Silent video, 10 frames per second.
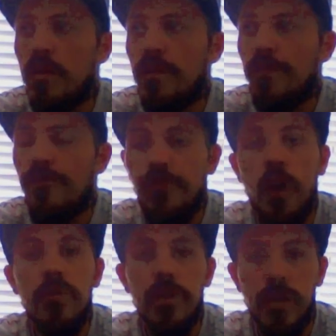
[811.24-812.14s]

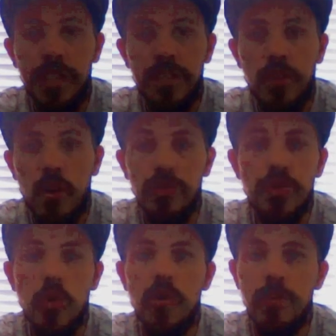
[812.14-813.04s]
focused on
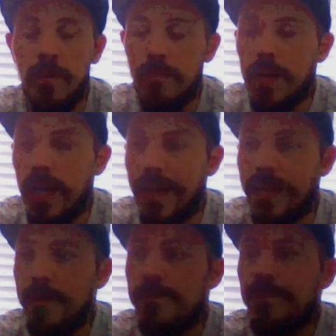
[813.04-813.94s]
tournament
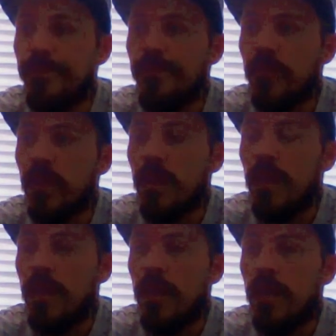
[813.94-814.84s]
play,
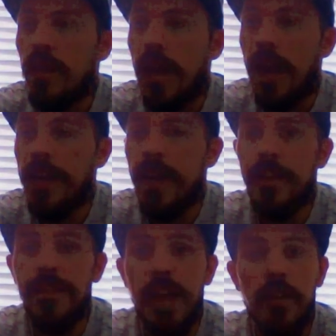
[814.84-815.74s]
and
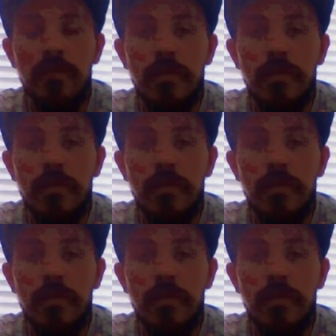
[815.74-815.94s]
then that